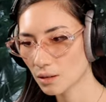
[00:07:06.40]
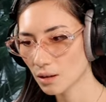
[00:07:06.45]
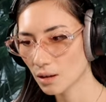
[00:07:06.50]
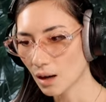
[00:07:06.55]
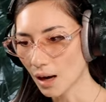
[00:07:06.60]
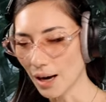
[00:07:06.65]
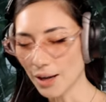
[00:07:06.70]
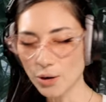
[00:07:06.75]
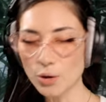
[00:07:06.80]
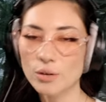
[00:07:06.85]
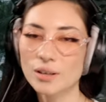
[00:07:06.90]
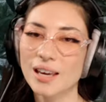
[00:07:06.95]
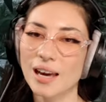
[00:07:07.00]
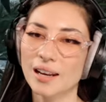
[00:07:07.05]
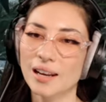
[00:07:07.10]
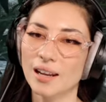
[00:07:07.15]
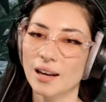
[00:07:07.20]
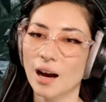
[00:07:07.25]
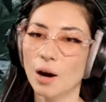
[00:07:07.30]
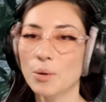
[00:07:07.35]
I don't get
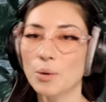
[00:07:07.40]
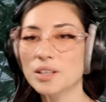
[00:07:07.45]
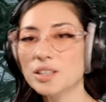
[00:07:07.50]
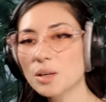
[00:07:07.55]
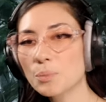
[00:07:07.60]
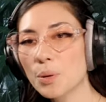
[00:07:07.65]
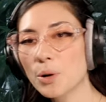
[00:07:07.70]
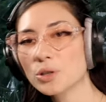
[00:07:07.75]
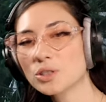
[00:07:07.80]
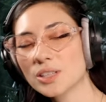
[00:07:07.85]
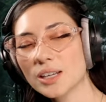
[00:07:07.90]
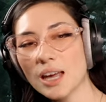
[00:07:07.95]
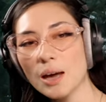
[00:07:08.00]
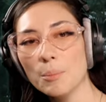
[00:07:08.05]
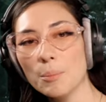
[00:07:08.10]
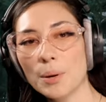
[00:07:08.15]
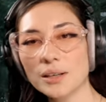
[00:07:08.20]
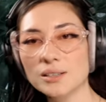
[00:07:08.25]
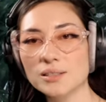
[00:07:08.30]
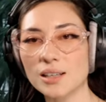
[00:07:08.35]
it. Are we supposed to get
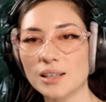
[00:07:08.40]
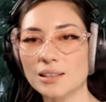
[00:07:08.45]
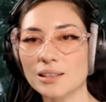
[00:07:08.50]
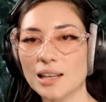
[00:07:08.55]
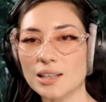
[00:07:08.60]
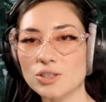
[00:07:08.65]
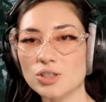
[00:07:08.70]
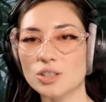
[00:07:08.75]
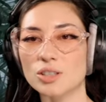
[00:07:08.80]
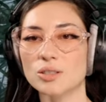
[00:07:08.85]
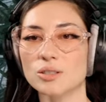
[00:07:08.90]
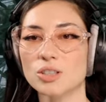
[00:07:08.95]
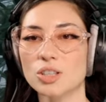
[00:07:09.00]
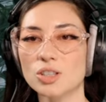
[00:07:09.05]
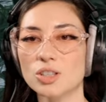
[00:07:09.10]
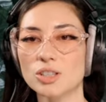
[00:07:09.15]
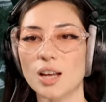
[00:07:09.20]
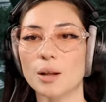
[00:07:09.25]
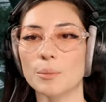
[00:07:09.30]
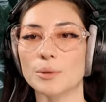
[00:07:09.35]
busted? Let's just just
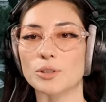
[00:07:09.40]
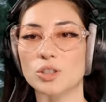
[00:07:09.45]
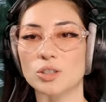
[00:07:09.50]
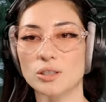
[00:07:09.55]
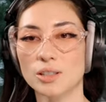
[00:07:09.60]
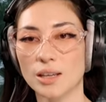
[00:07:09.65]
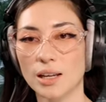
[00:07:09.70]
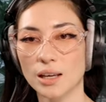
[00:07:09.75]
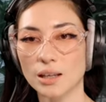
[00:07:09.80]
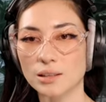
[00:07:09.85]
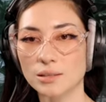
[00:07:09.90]
tell me just today.